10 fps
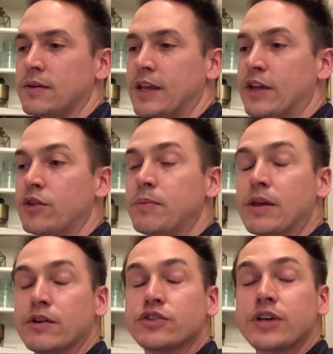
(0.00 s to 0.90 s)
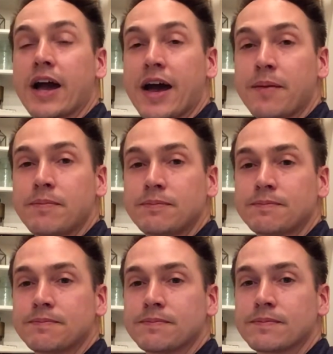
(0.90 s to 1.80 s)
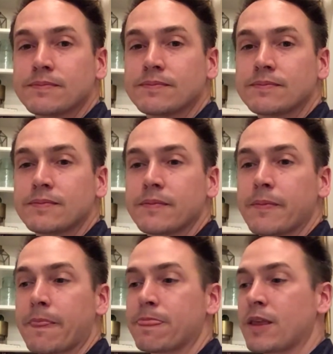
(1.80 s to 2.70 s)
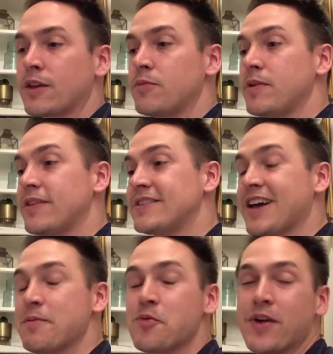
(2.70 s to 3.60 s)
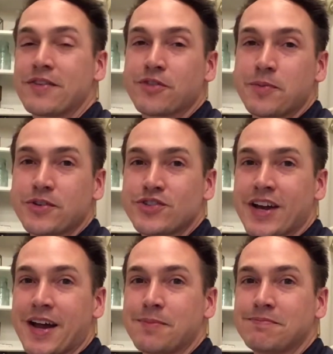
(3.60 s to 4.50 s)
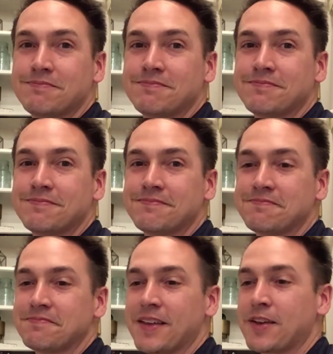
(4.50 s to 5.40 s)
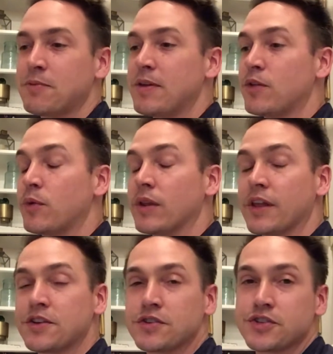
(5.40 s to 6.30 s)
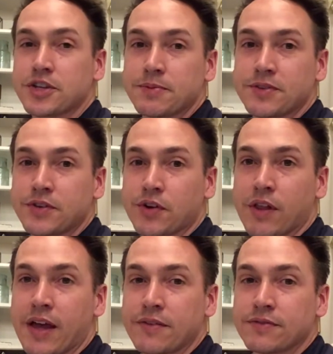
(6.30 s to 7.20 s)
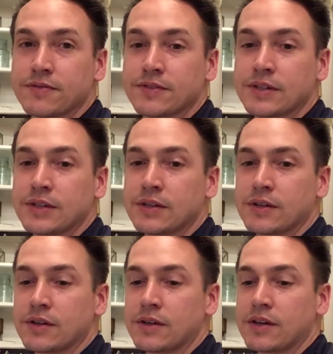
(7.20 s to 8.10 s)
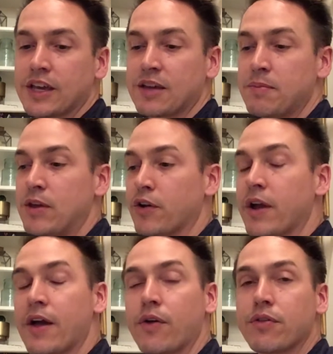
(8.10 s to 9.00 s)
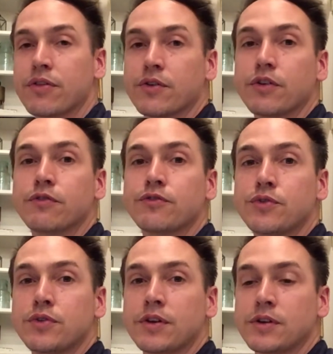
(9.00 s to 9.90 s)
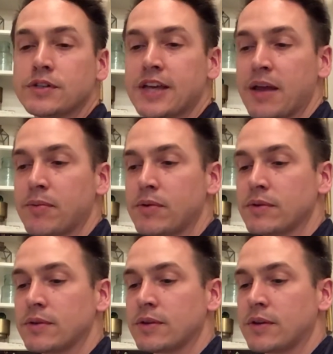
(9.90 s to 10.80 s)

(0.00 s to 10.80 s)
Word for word: It could be your job. It could be the time away from your job. It could be the relationships in your life. It could be your health or your food on your table.